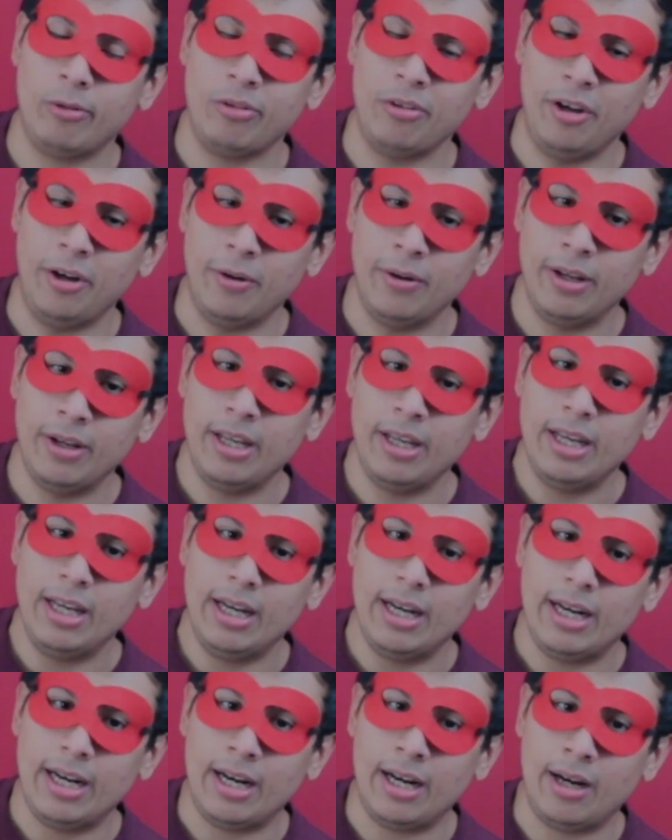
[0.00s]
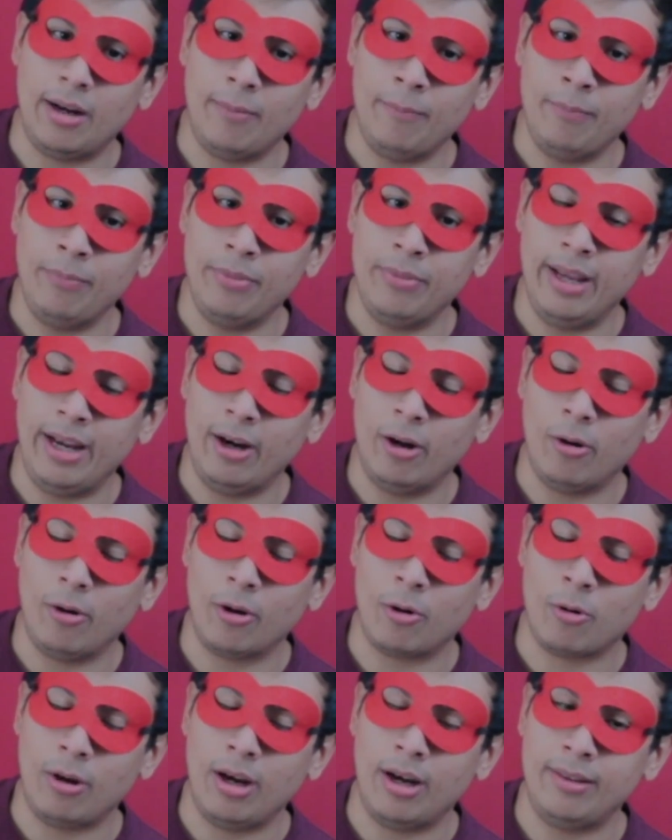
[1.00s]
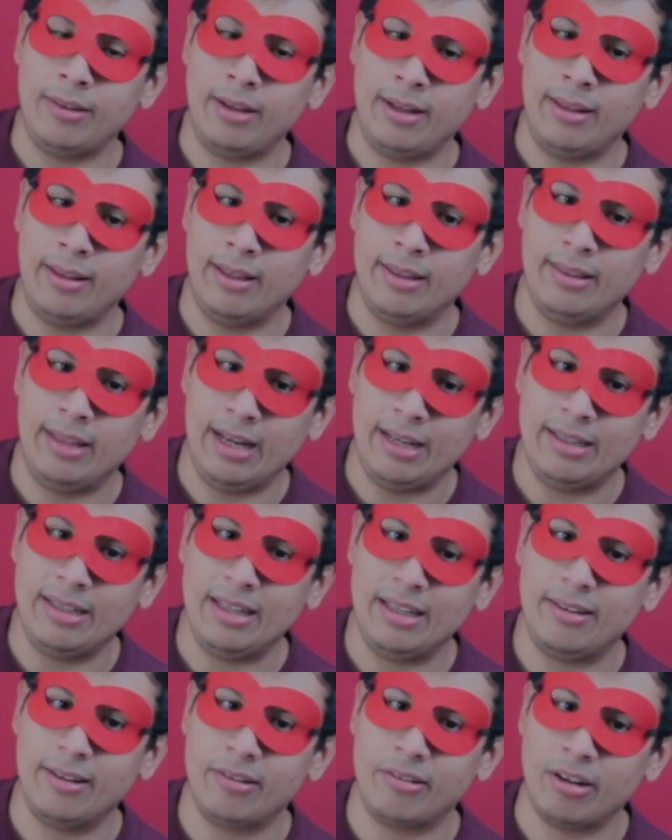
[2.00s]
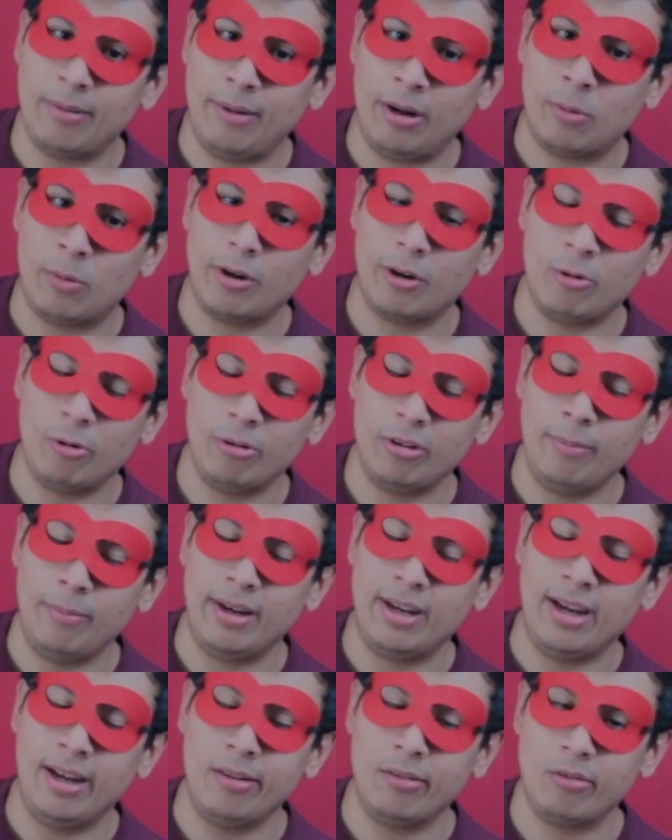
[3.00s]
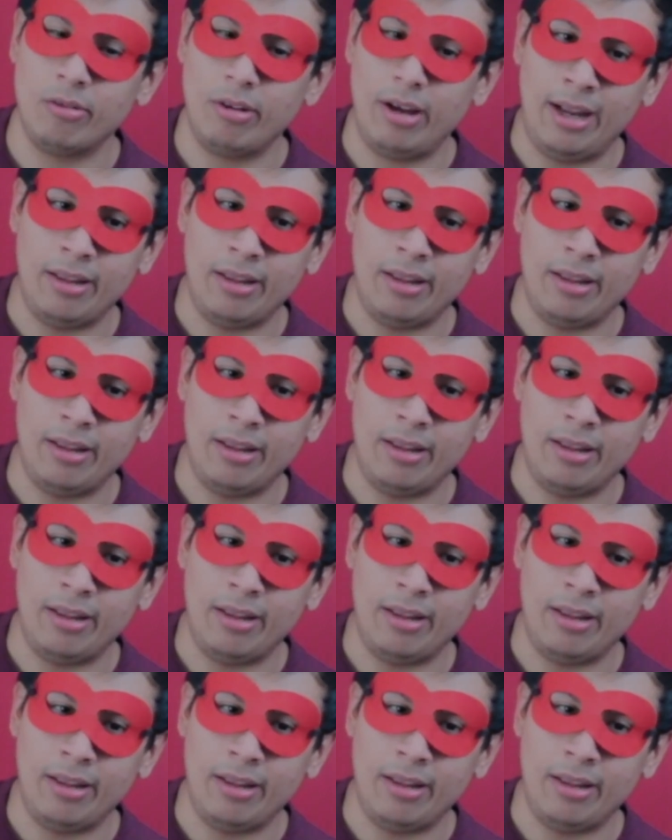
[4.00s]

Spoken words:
So they all agree on that they need to somehow recruit the McKents